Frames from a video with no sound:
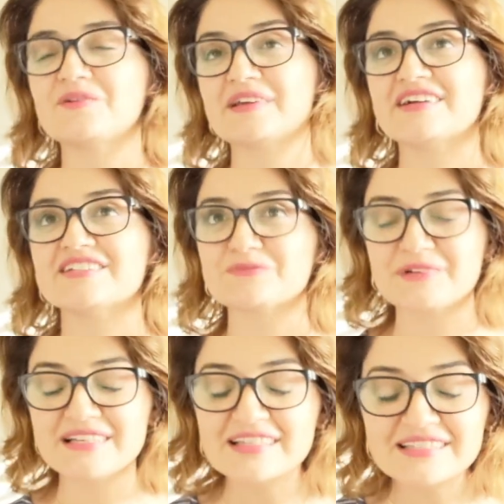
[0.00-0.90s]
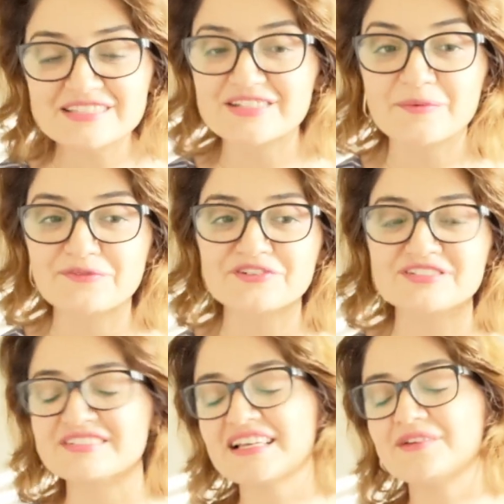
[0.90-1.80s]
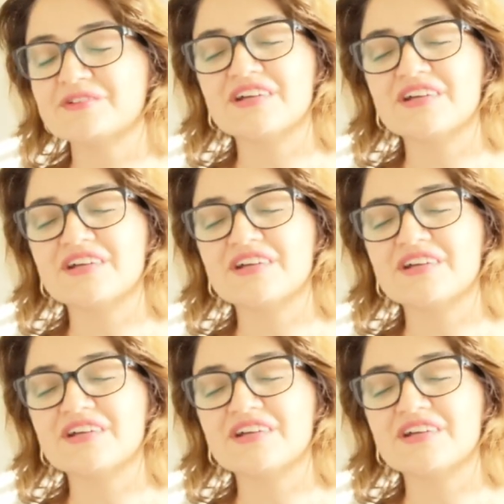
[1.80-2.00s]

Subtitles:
oh my gosh, but English not my first language.